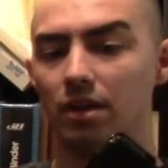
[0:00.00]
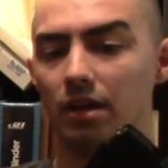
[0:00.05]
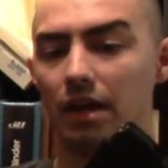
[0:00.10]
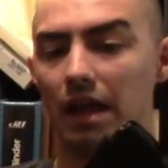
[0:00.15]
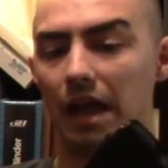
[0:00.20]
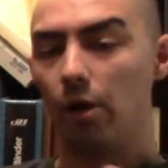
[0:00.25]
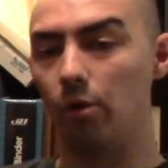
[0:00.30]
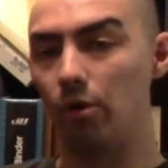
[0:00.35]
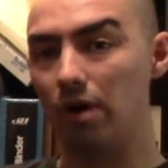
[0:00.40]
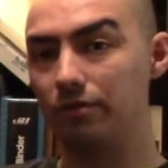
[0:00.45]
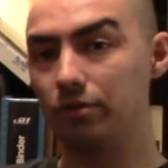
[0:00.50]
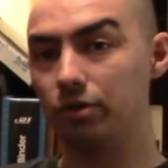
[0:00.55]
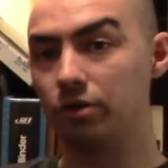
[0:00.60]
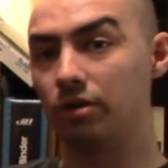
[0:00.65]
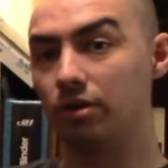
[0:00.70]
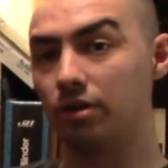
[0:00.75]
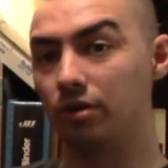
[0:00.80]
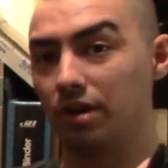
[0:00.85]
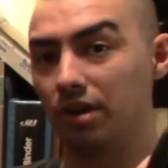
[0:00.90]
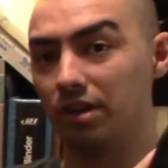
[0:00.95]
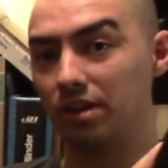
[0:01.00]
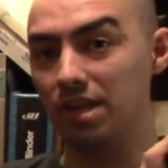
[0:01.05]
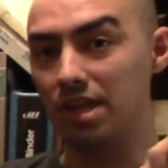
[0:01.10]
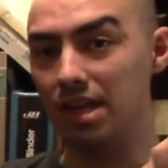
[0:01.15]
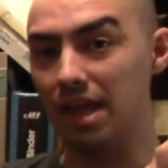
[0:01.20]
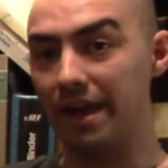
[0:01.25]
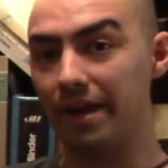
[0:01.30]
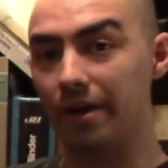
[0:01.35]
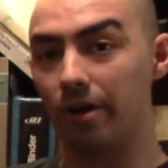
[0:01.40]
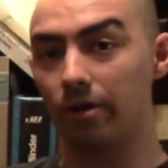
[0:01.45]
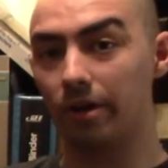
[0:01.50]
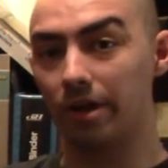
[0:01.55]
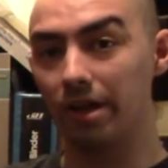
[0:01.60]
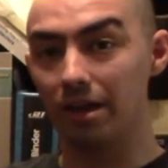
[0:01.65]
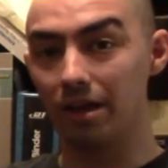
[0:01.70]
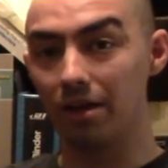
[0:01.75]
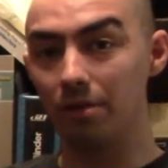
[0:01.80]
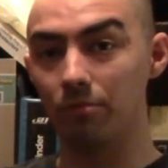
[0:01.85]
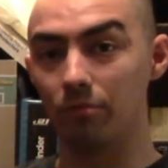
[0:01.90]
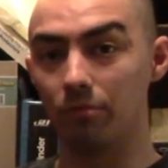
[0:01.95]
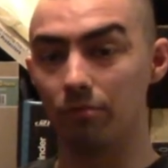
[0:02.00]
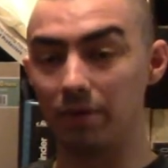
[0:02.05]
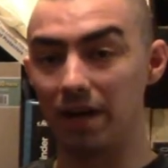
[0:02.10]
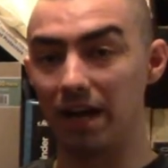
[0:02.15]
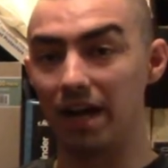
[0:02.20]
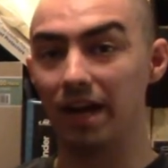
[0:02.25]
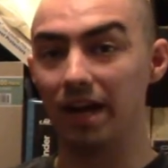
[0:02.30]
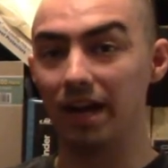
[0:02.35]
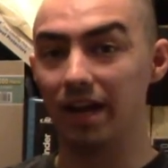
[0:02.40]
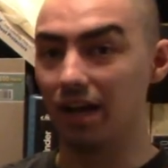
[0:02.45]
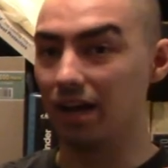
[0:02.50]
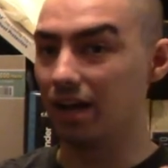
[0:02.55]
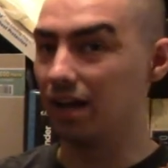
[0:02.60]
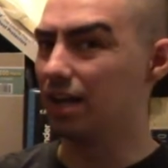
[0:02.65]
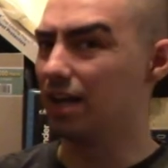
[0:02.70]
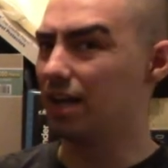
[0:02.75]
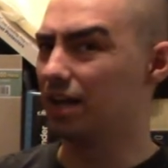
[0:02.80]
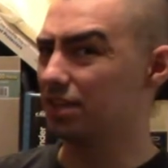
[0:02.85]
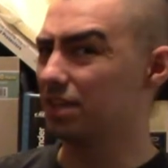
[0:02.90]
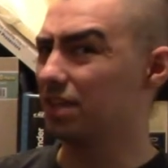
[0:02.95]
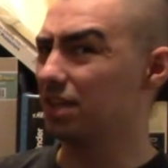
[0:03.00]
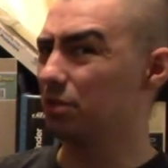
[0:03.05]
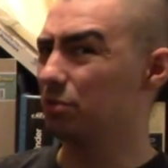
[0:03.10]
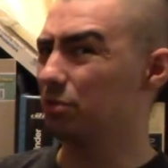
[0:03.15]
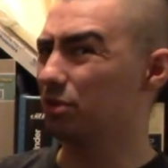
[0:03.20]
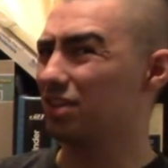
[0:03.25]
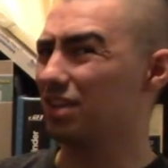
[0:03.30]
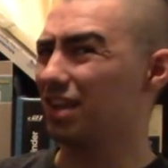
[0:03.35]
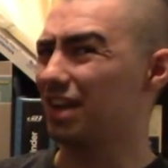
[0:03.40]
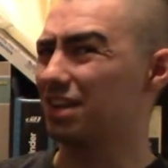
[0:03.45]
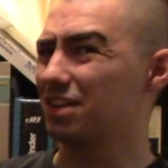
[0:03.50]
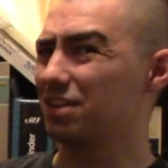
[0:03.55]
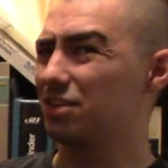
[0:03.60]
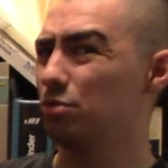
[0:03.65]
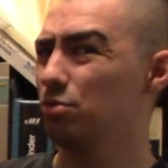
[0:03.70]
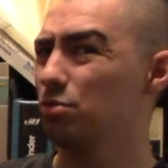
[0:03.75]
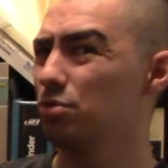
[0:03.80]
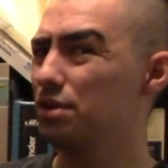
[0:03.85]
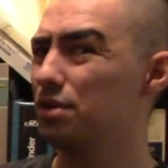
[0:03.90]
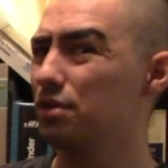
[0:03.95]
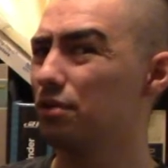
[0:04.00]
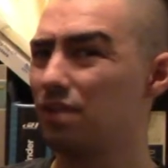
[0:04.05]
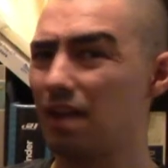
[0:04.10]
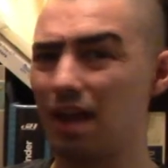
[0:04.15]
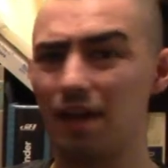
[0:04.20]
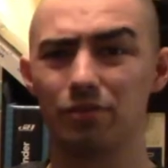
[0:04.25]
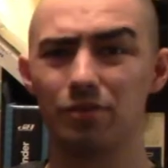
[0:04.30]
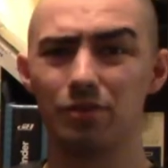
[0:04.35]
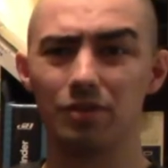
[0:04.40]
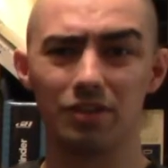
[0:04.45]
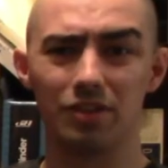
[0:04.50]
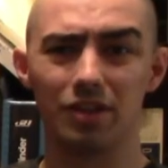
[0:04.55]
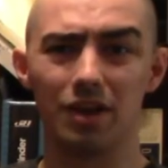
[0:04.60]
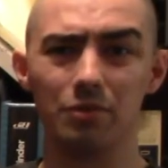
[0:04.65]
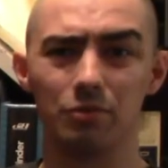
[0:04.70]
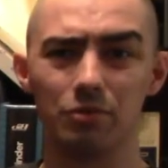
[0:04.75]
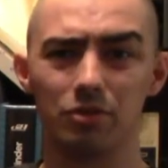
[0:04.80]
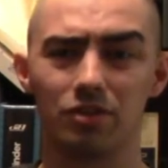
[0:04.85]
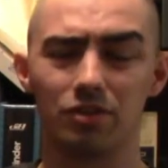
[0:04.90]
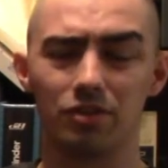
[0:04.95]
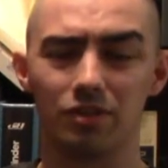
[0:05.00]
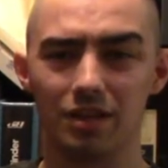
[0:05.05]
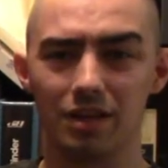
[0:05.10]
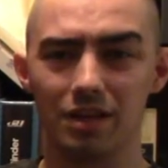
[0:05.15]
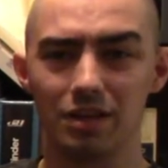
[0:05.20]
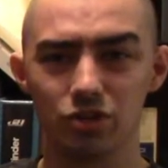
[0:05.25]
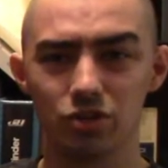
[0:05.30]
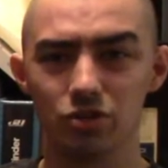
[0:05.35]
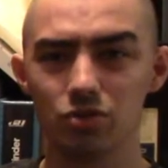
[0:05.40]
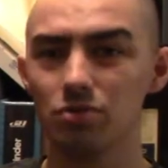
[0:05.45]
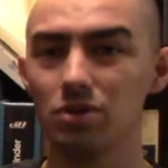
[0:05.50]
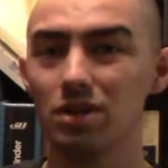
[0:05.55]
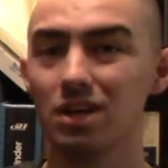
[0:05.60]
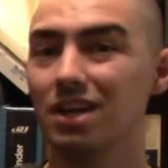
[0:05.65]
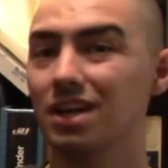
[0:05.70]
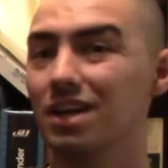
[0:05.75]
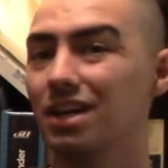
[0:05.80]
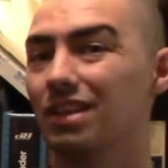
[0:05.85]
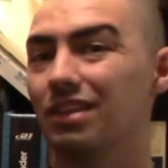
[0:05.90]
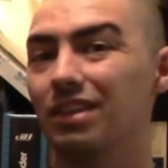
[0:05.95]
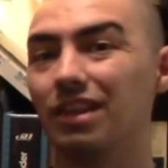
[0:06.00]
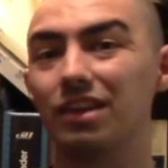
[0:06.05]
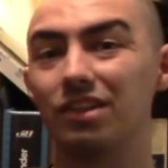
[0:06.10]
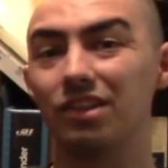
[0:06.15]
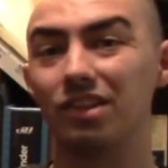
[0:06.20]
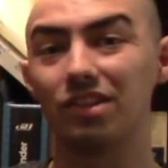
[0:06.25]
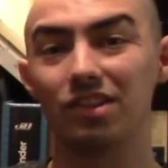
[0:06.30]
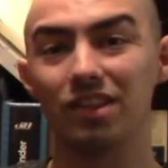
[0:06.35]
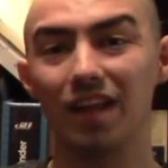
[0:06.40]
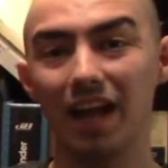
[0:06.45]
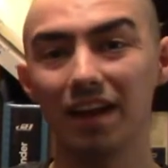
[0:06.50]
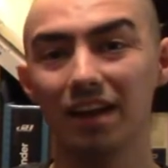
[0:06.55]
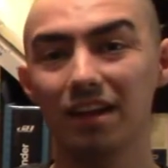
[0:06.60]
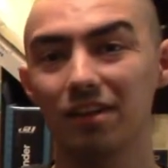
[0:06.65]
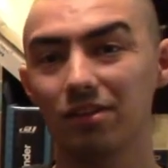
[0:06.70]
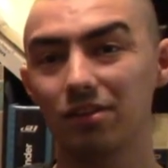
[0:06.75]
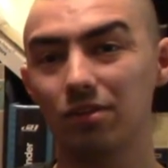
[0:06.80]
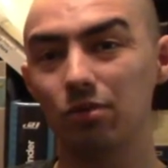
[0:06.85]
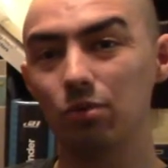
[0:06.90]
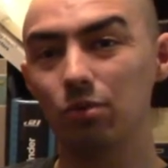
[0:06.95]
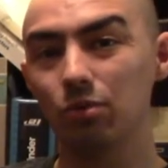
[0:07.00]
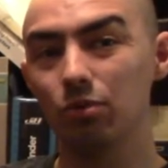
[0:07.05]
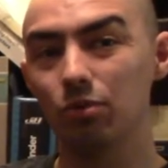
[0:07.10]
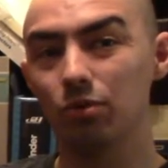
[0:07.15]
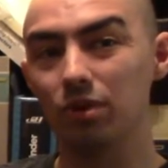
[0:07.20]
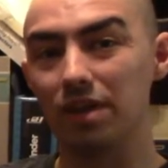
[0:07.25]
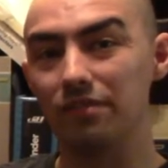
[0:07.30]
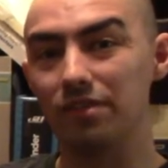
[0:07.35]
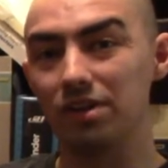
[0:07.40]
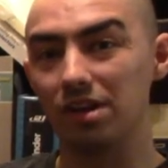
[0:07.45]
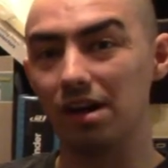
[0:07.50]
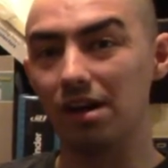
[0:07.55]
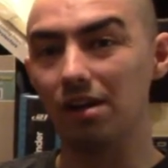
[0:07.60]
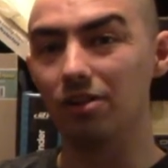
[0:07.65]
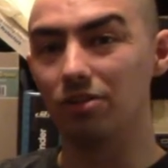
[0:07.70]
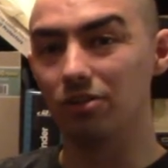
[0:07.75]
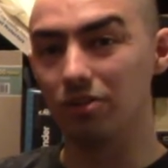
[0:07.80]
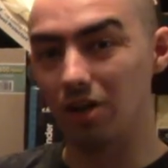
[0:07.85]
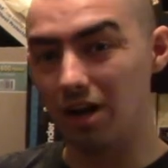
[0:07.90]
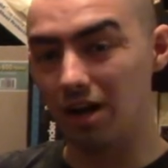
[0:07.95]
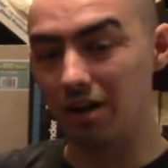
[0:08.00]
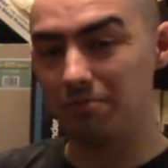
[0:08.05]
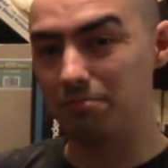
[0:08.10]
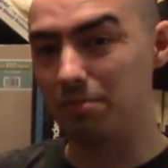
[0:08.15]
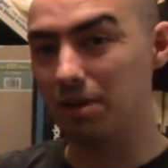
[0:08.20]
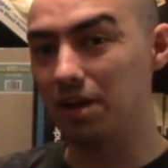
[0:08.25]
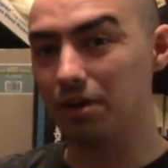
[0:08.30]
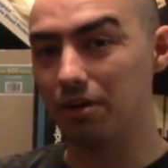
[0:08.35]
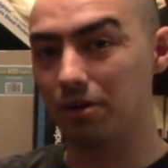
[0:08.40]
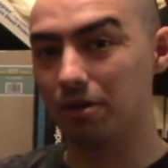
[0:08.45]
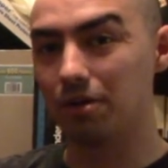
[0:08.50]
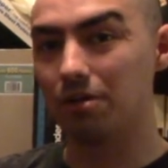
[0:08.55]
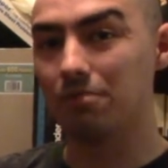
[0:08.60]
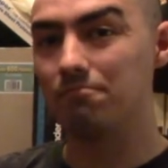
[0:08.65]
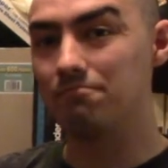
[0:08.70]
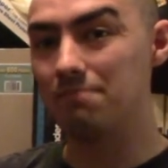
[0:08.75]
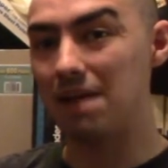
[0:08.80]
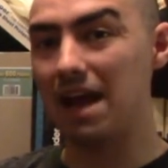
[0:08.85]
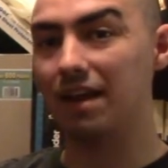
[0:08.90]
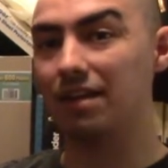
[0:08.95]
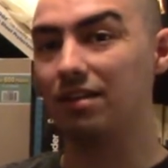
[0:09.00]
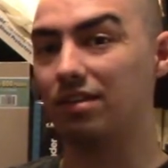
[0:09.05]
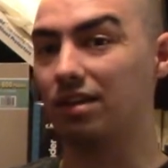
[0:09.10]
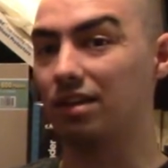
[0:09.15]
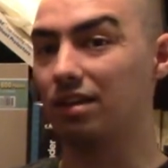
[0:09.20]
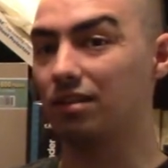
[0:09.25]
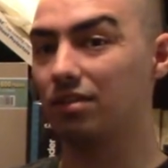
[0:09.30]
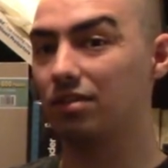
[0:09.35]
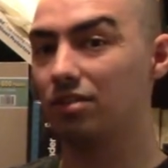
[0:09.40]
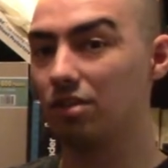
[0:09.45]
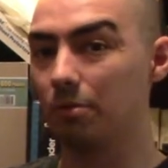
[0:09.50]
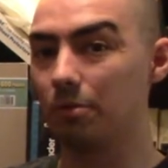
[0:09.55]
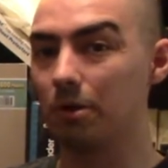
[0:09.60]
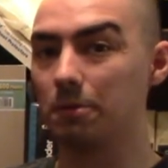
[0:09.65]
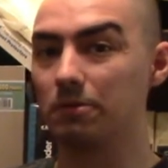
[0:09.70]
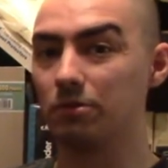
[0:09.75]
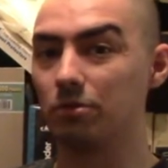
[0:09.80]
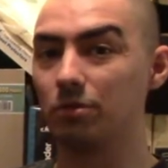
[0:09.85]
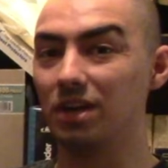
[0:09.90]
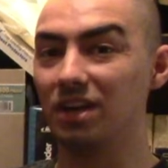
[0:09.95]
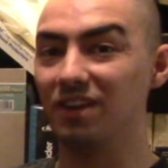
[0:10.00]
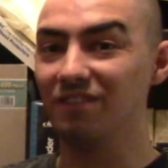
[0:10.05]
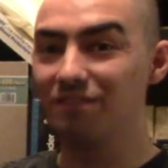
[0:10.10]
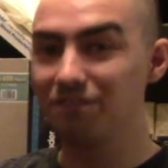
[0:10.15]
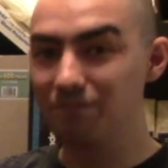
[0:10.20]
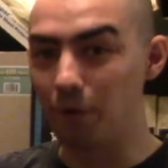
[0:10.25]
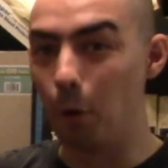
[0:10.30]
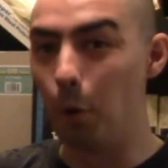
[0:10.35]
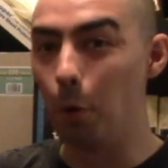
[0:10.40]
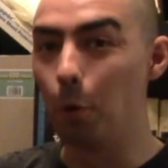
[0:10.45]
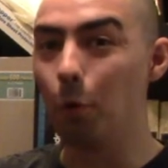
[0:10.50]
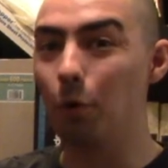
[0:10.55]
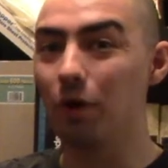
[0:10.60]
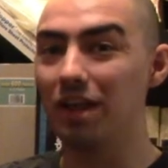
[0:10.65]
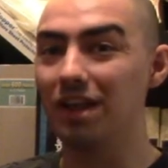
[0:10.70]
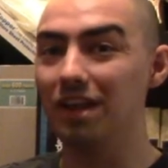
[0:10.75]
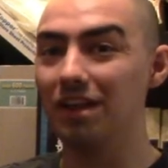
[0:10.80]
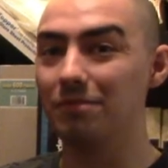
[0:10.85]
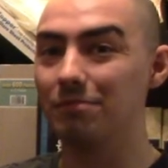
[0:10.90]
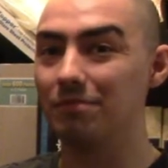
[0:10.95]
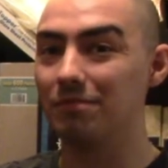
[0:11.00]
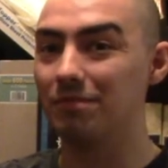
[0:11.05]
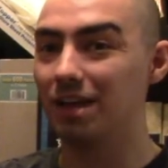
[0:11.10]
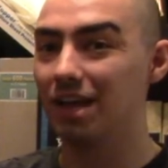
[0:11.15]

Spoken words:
However, the ARM, by I think it was like 2 years after this gun was issued, they decided to give it a lot bigger magazine, somewhere between 40